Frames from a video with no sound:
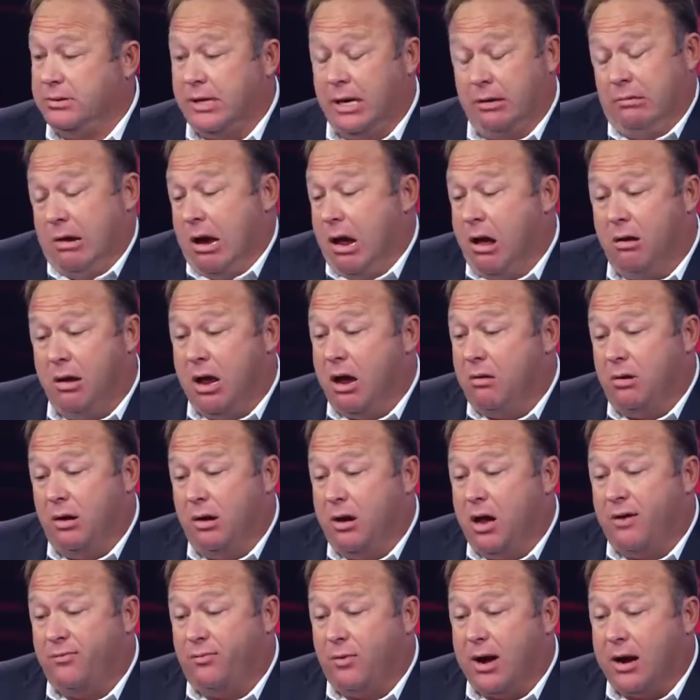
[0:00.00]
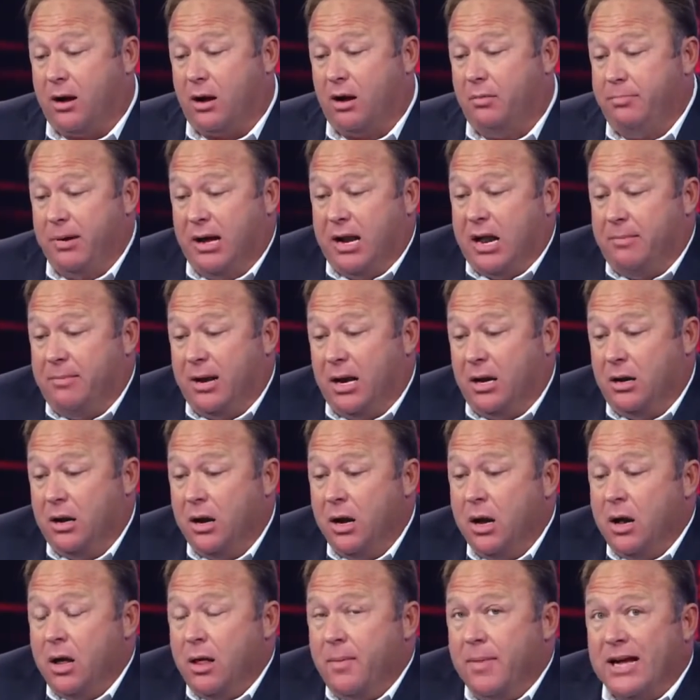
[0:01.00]
And I was like, no, not really off record. But I
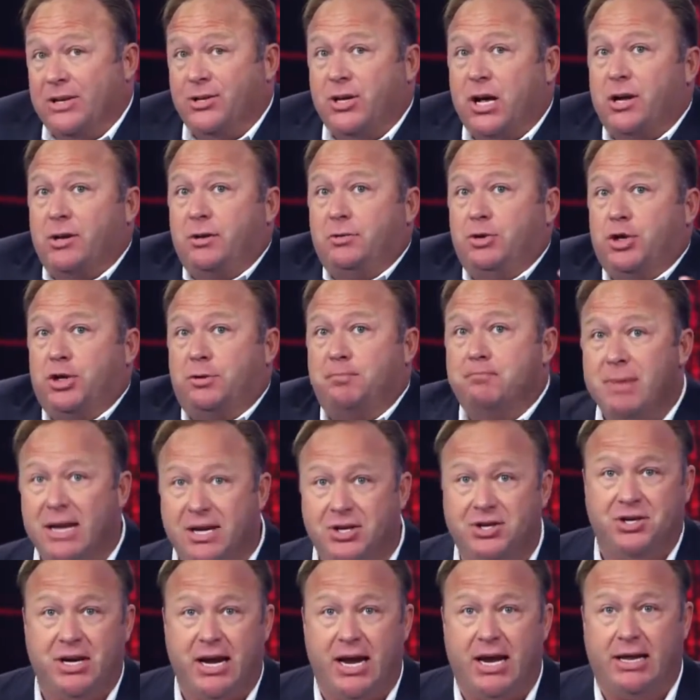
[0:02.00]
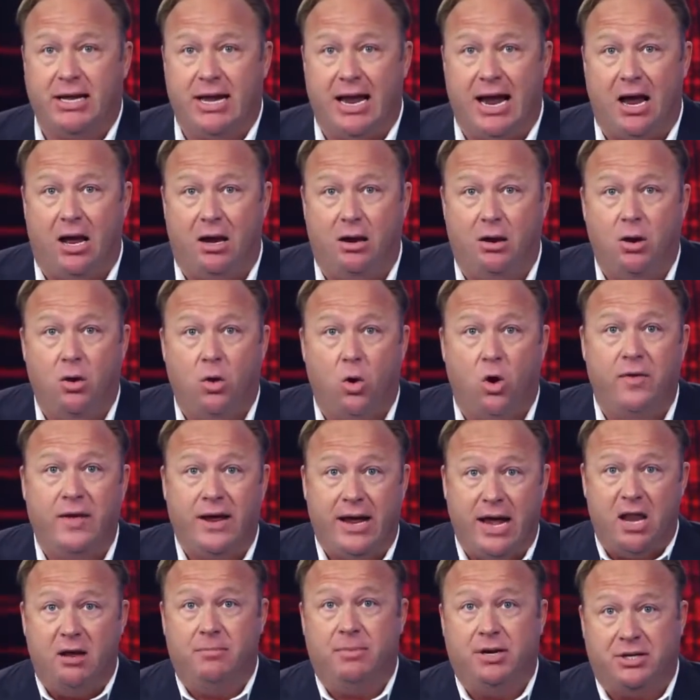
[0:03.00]
mean, that's not just me saying that
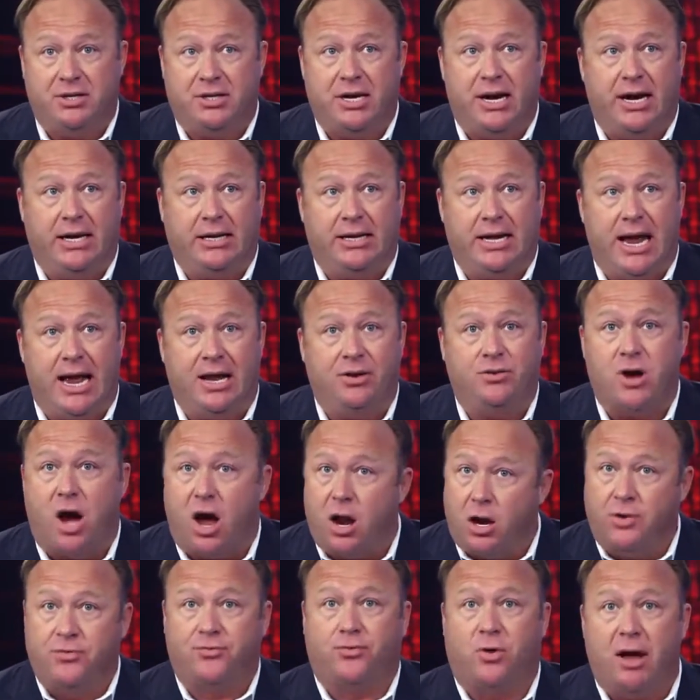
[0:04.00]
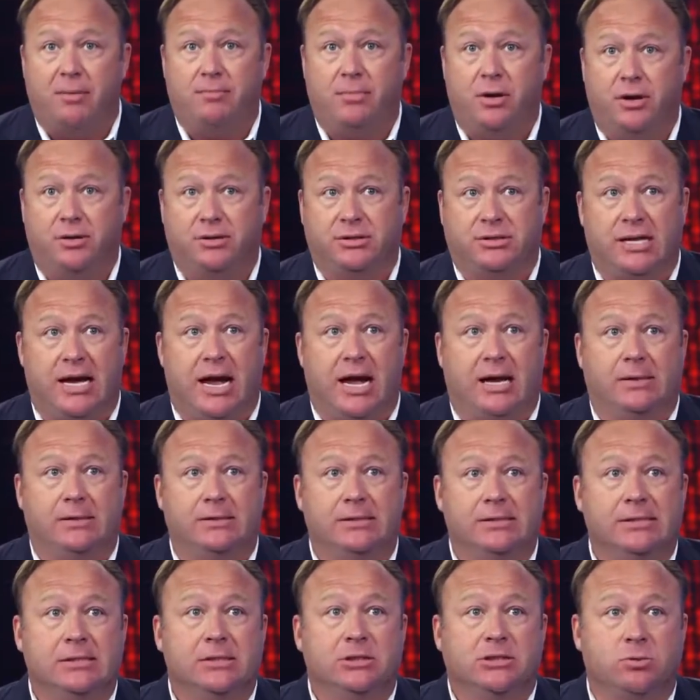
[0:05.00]
or the enemy saying that. Donald Trump knows that.